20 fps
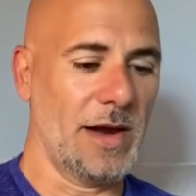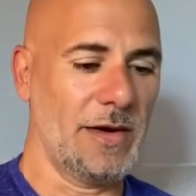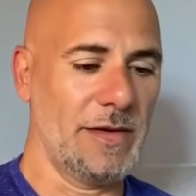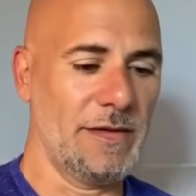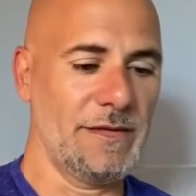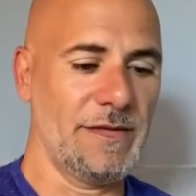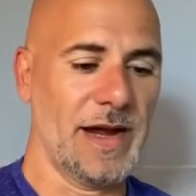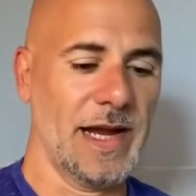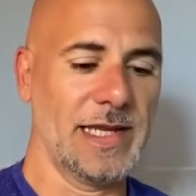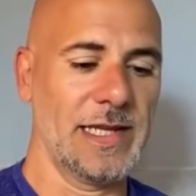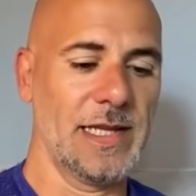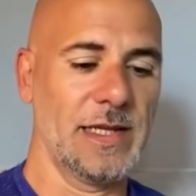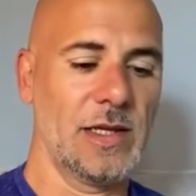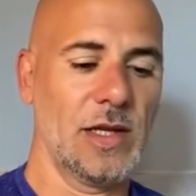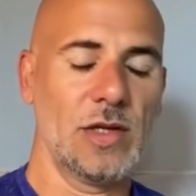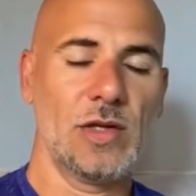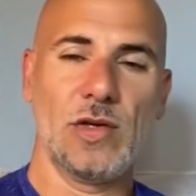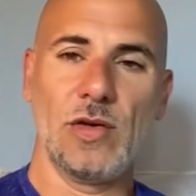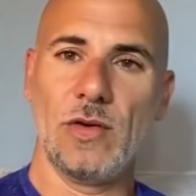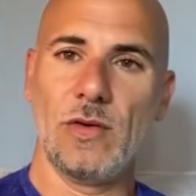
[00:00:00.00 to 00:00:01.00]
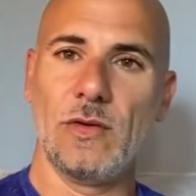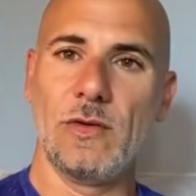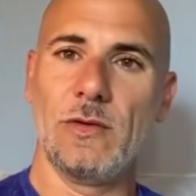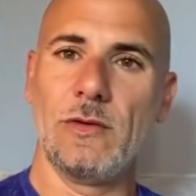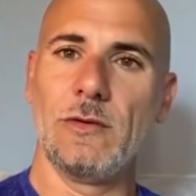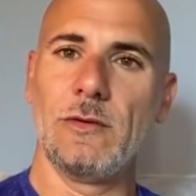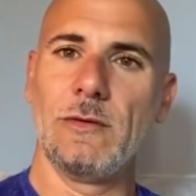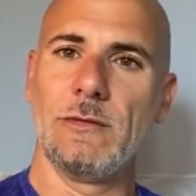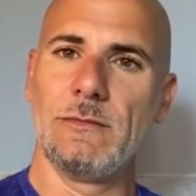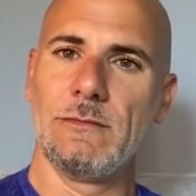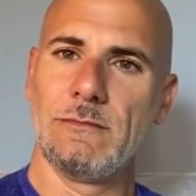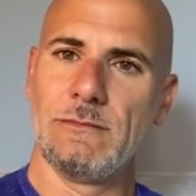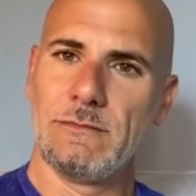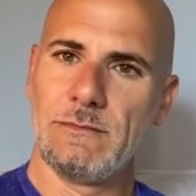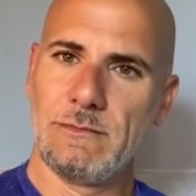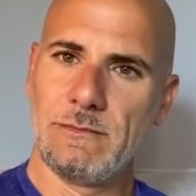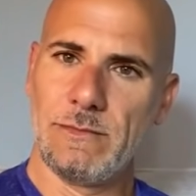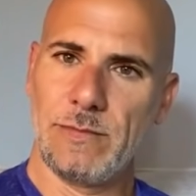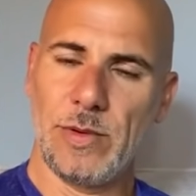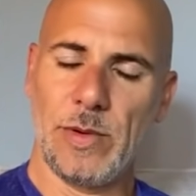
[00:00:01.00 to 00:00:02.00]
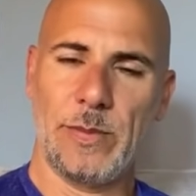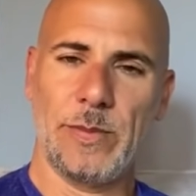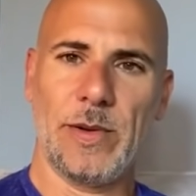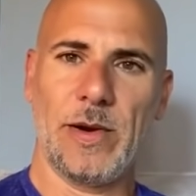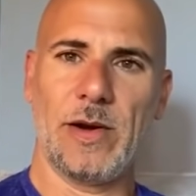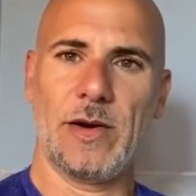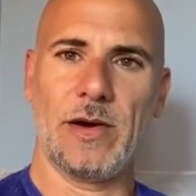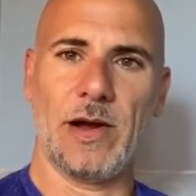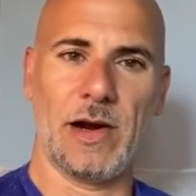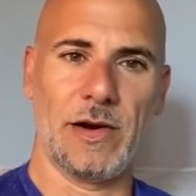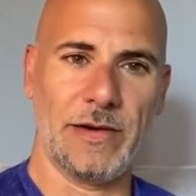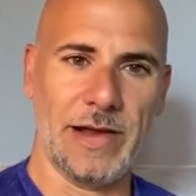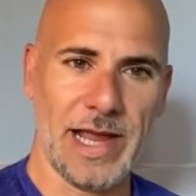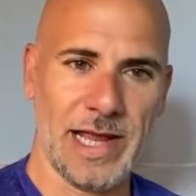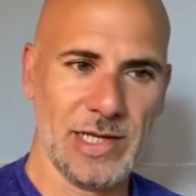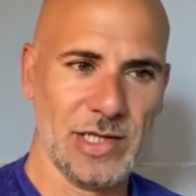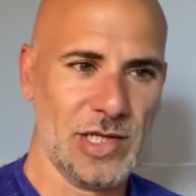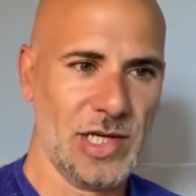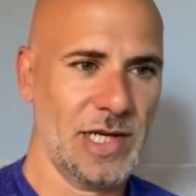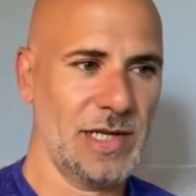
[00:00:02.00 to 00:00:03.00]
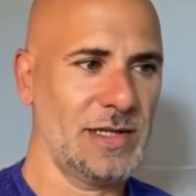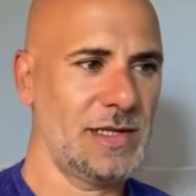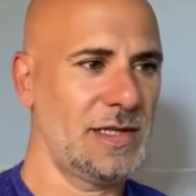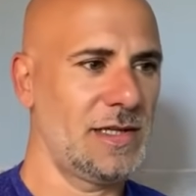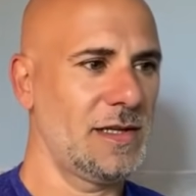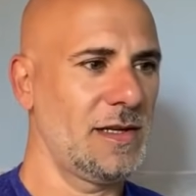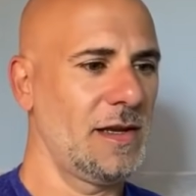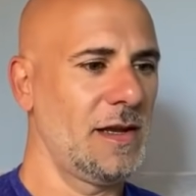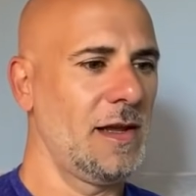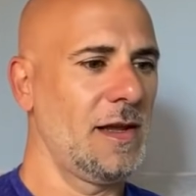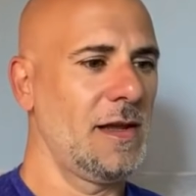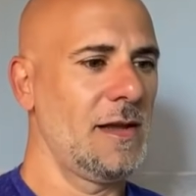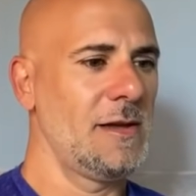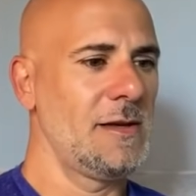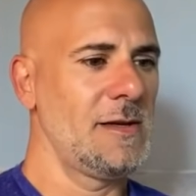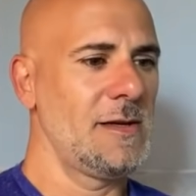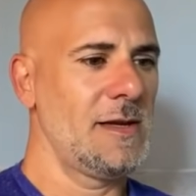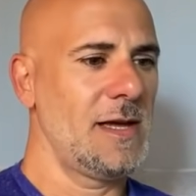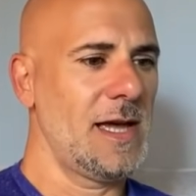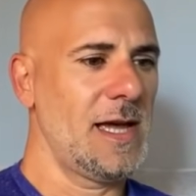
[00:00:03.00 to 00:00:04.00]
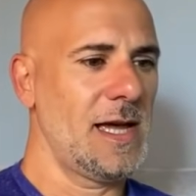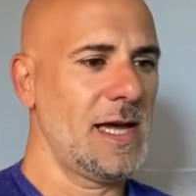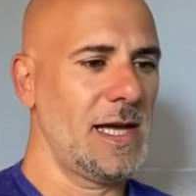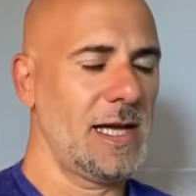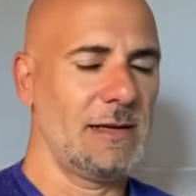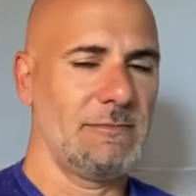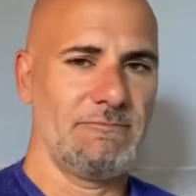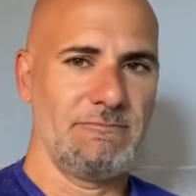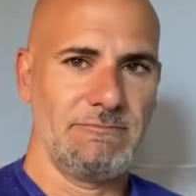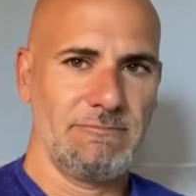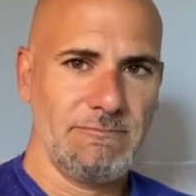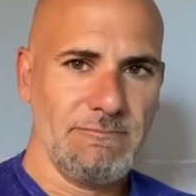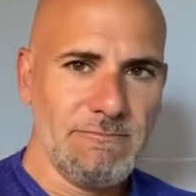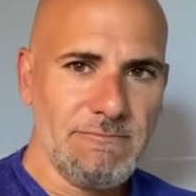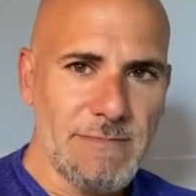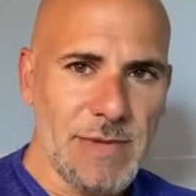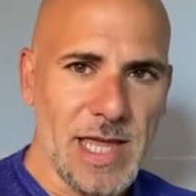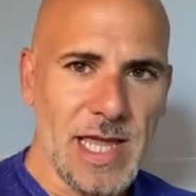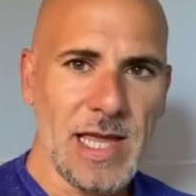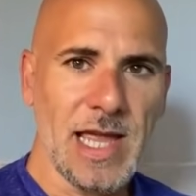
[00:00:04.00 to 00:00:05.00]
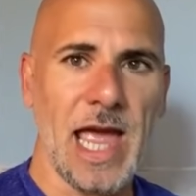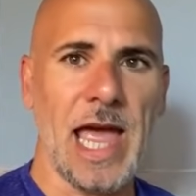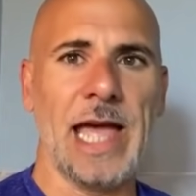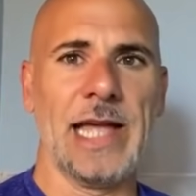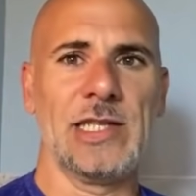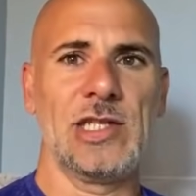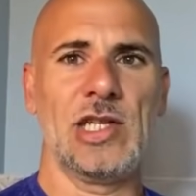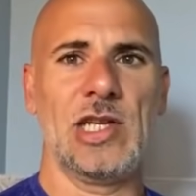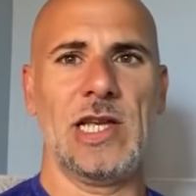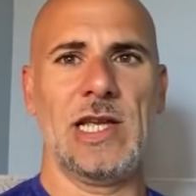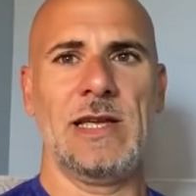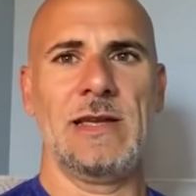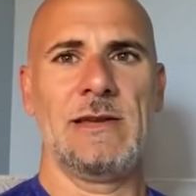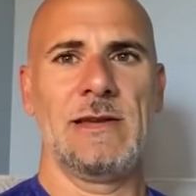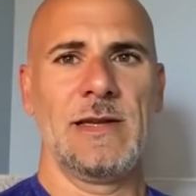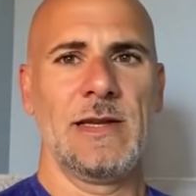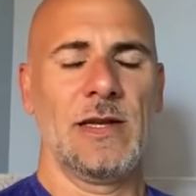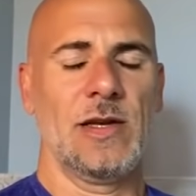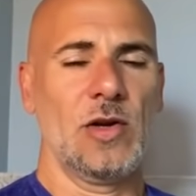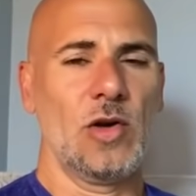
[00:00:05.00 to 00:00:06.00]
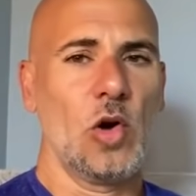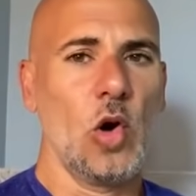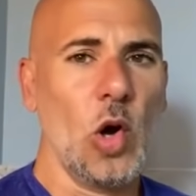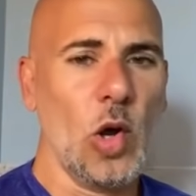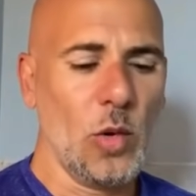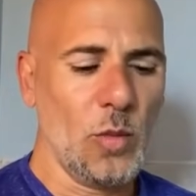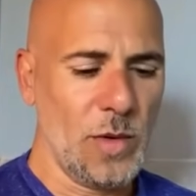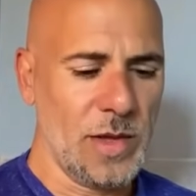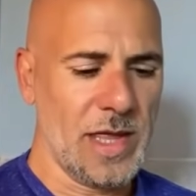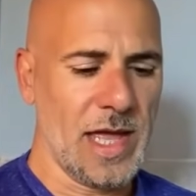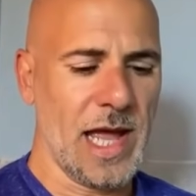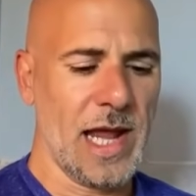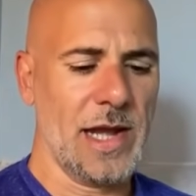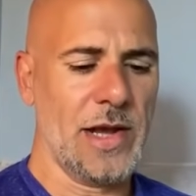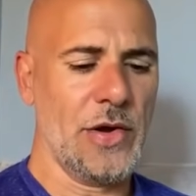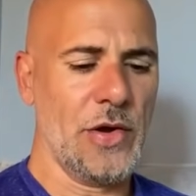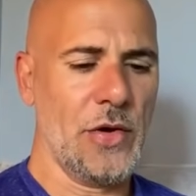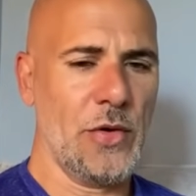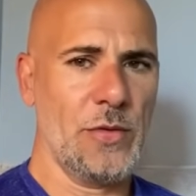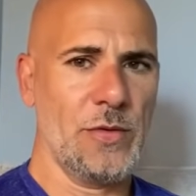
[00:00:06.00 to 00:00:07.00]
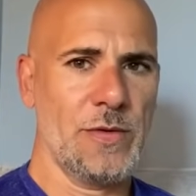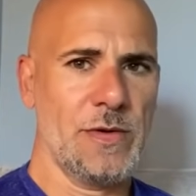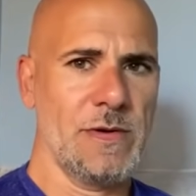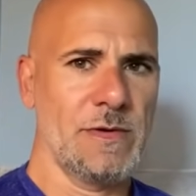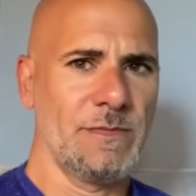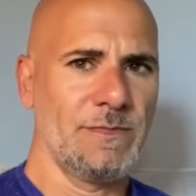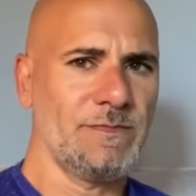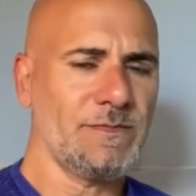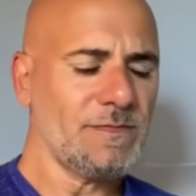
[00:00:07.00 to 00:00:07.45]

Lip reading: are invited to prepare our engines, being edgy, going with the unknown,